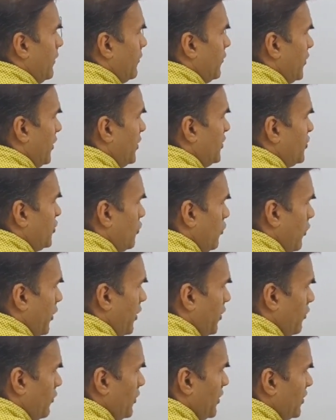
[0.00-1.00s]
This row
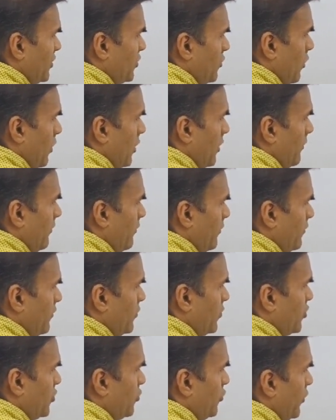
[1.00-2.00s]
into this column.
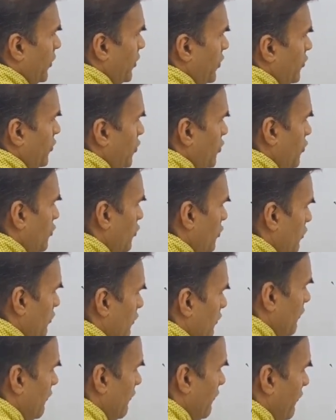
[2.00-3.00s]
2 into 2,
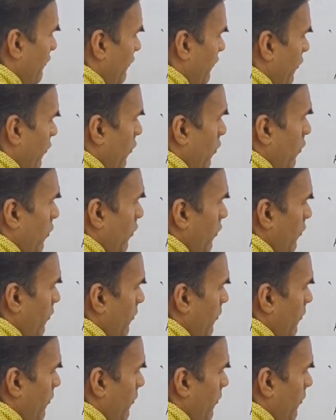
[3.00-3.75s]
4,